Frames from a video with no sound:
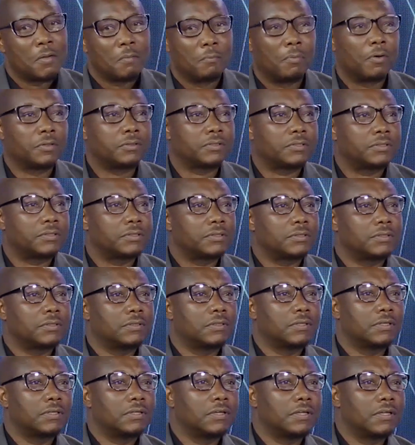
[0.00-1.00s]
But
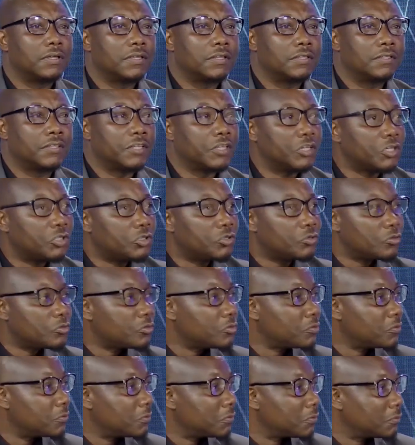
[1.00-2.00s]
the
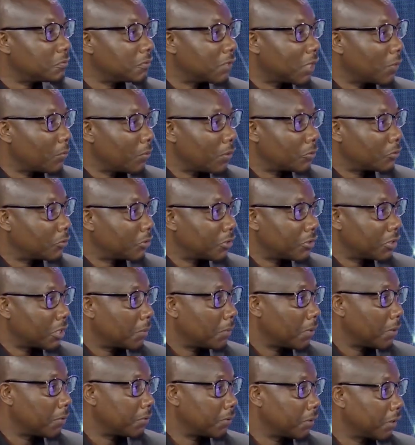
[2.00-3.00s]
issues that we are talking
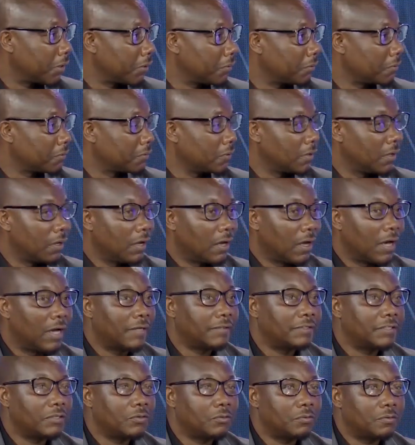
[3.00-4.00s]
about now, I
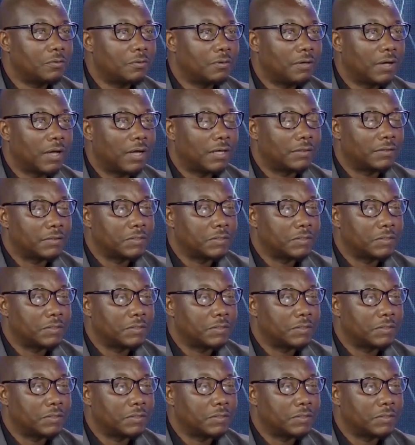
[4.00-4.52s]
think at